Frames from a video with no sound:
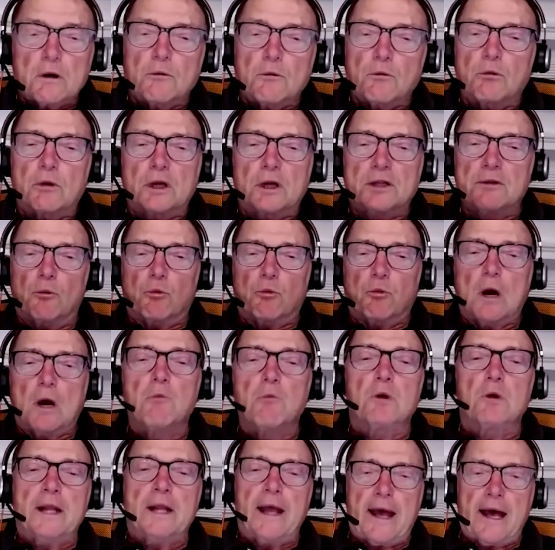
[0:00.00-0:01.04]
What
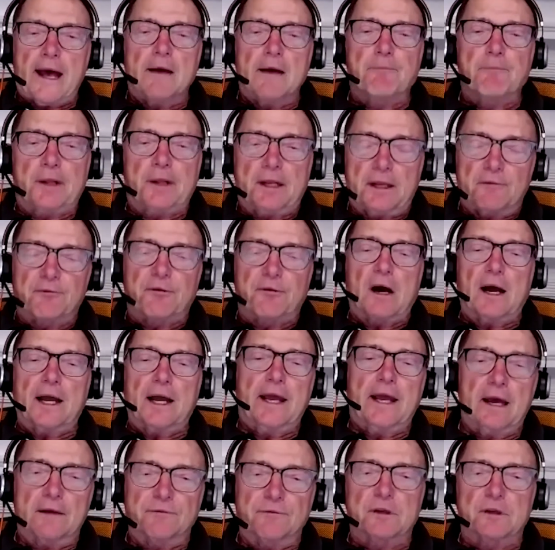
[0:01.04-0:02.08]
would happen if I have